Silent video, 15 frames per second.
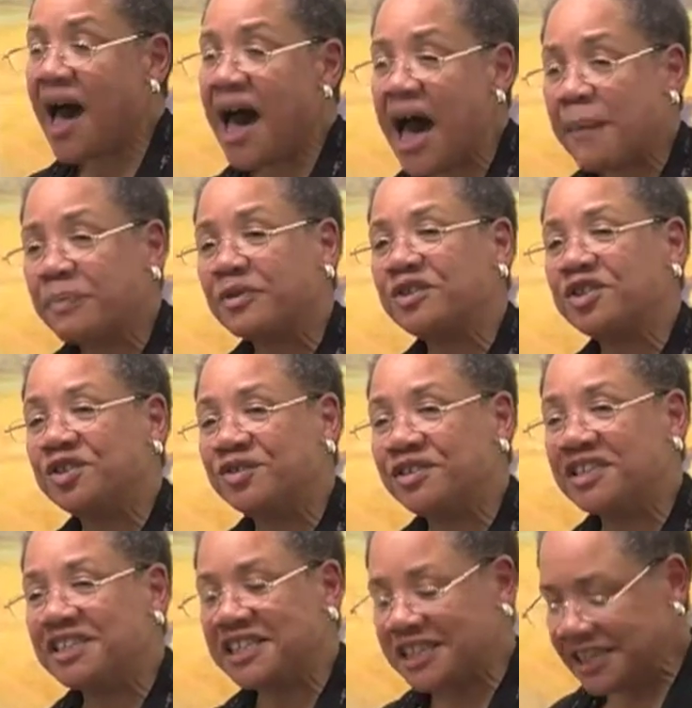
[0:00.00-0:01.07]

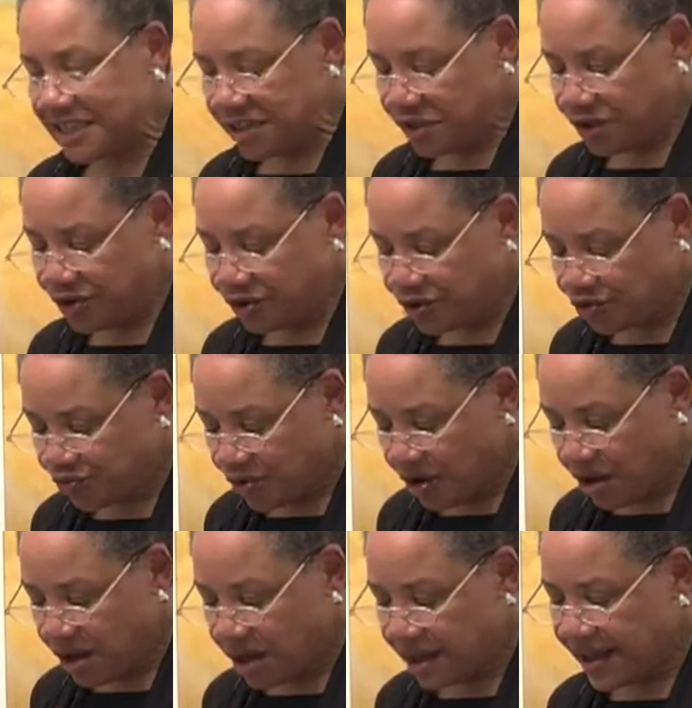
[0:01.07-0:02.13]
Opportunity to
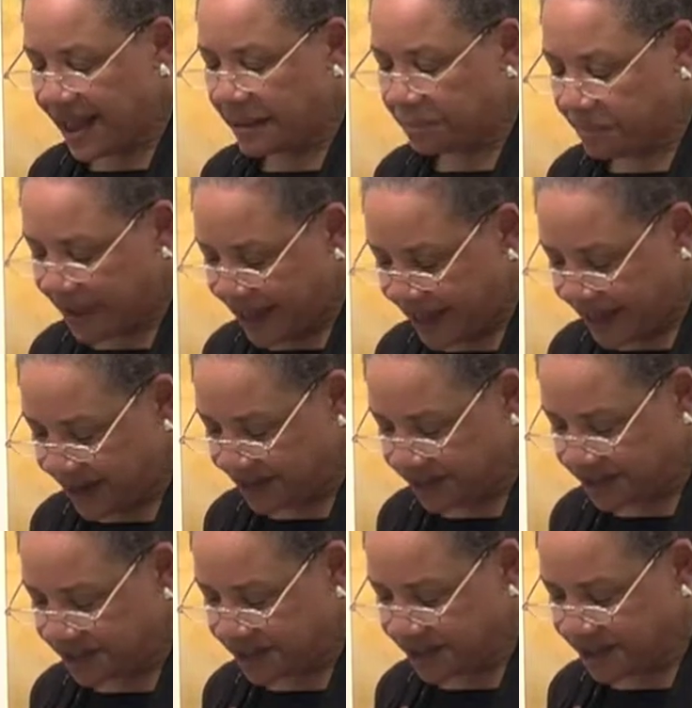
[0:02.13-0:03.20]
draw and
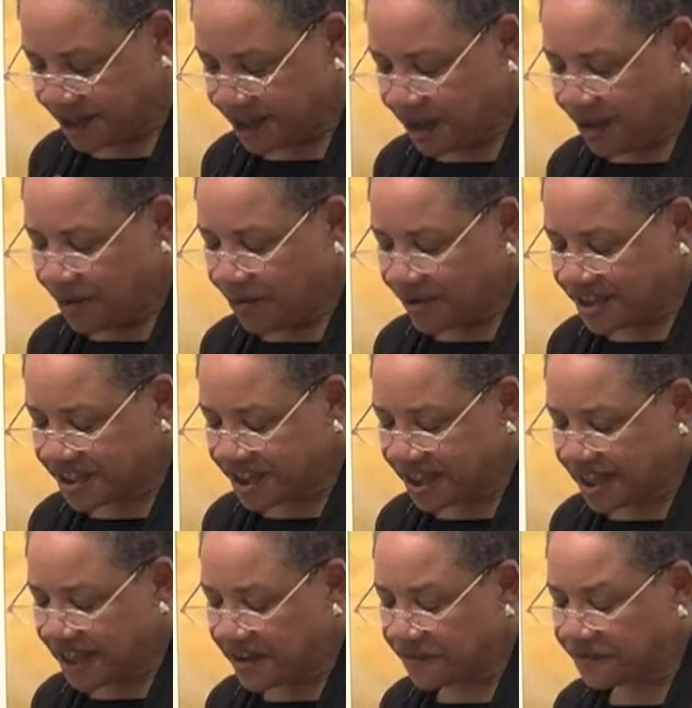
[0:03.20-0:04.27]
paint was a
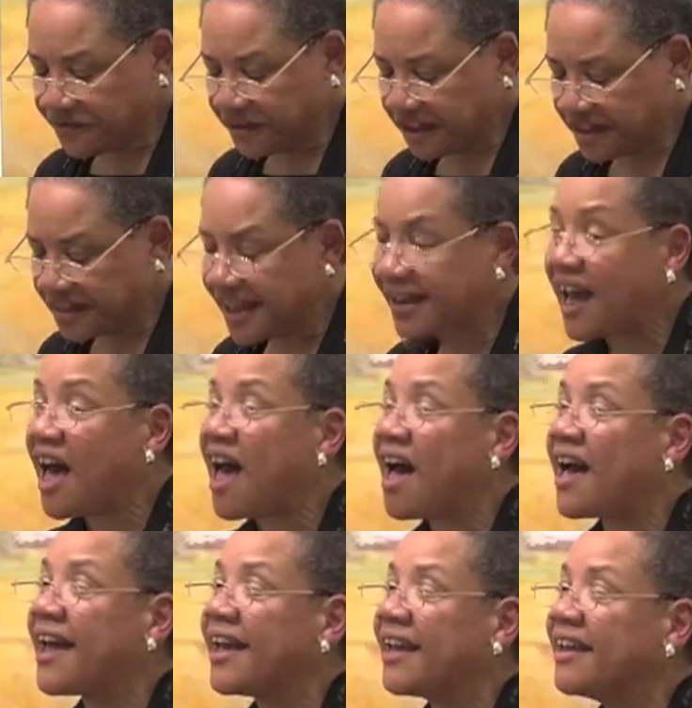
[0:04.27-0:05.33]
gift that
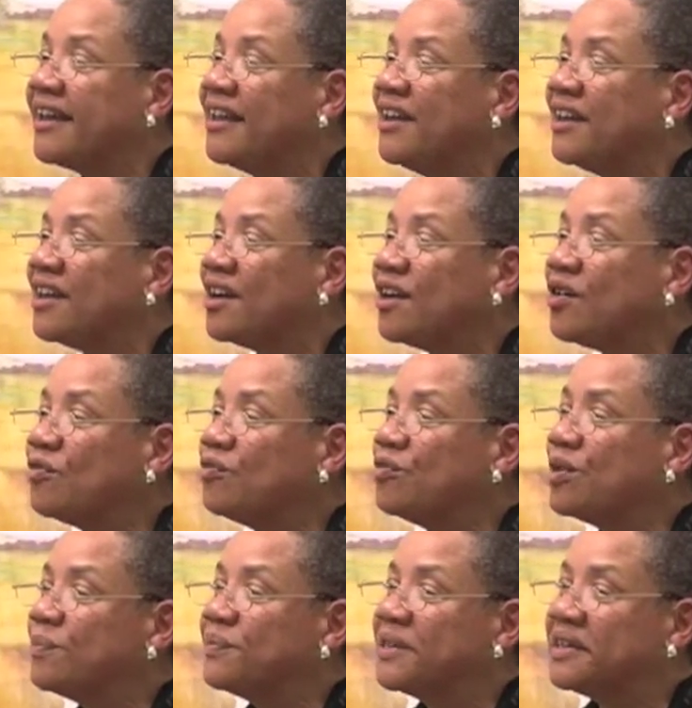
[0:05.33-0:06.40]
I, a
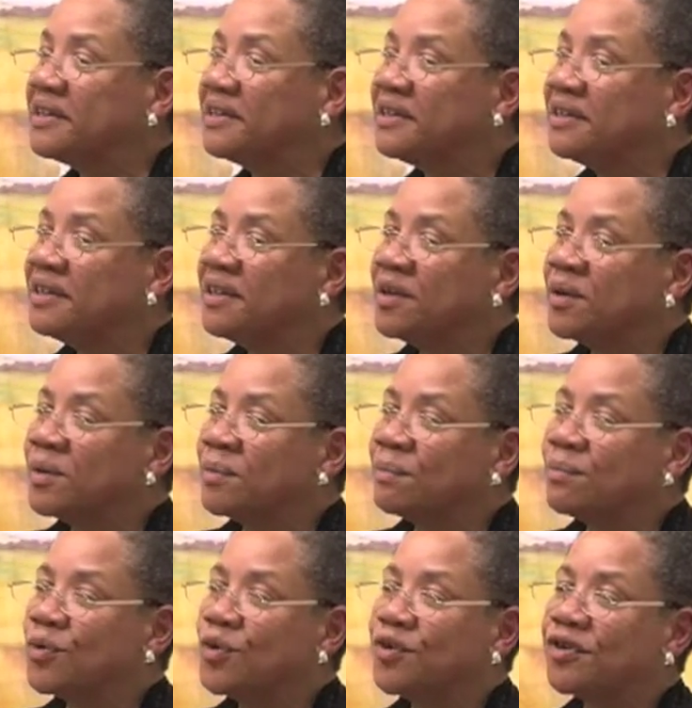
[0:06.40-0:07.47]
woman,
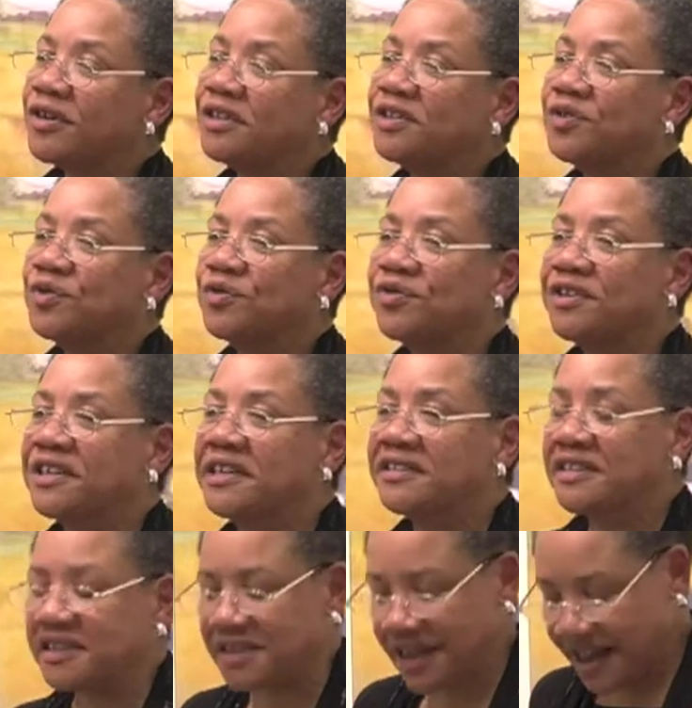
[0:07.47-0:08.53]
born
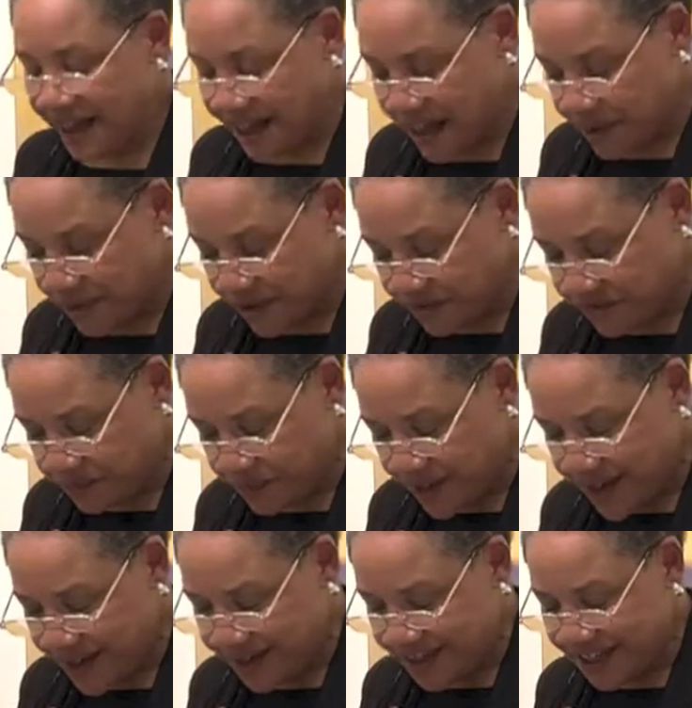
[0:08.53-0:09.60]
during the time of
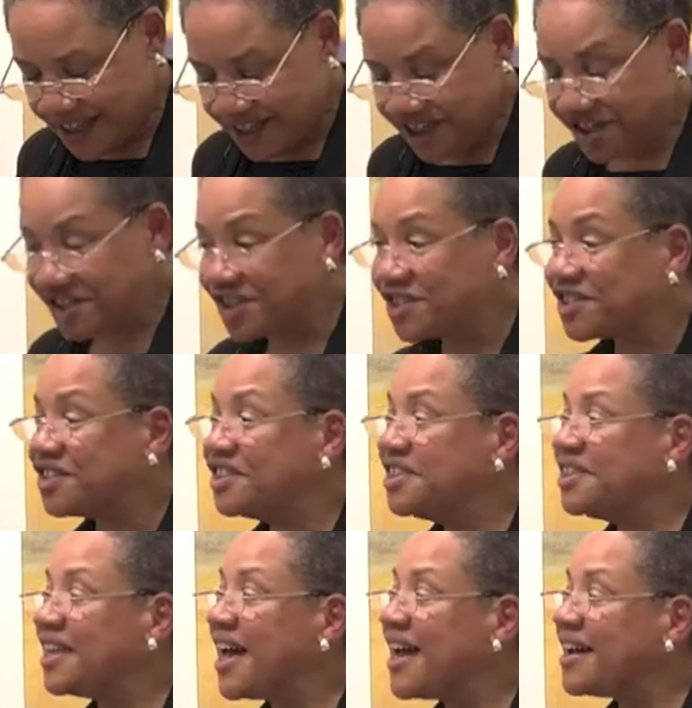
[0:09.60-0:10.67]
bondage,
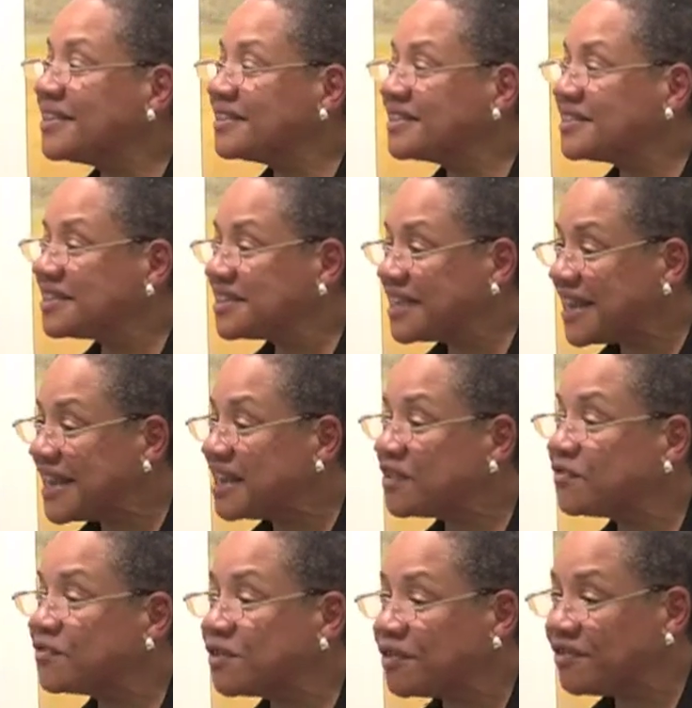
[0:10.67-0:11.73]
could not
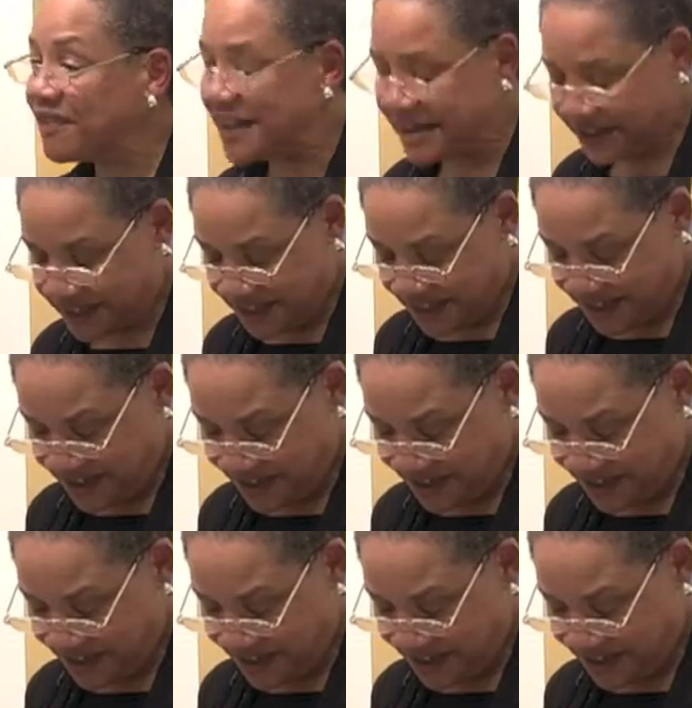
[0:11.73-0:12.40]
take for granted.